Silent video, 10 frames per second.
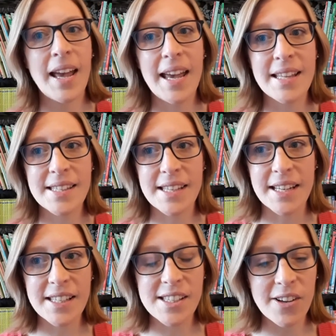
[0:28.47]
it's an
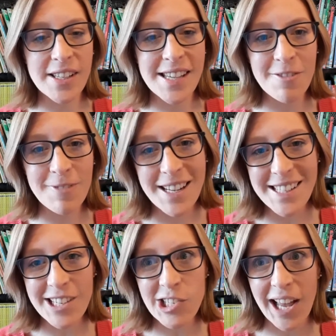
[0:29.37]
exciting
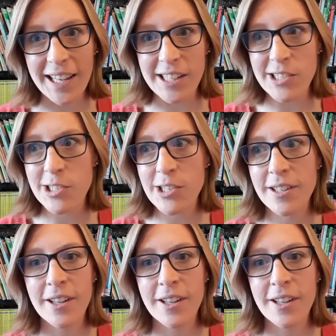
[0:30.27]
reading challenge